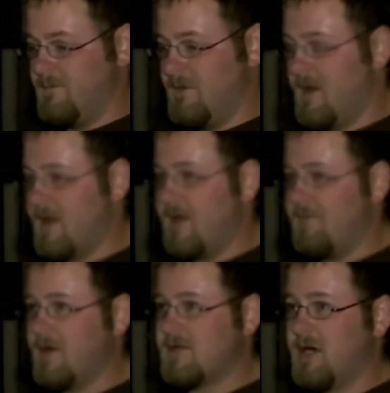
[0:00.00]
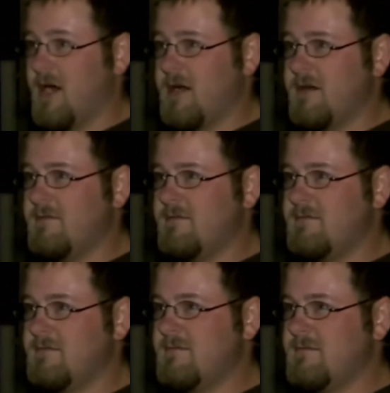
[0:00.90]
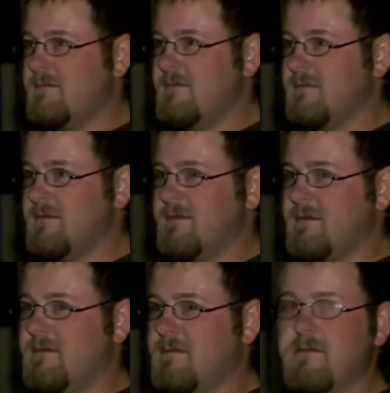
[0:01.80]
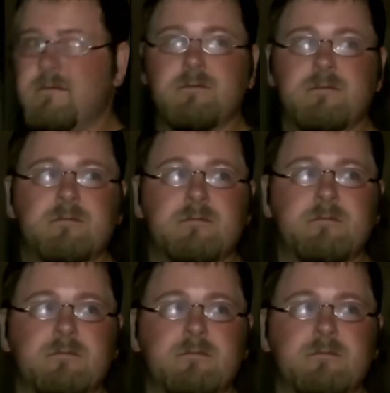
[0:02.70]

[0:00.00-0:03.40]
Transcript: You gotta keep on trucking. You might take some tests for us.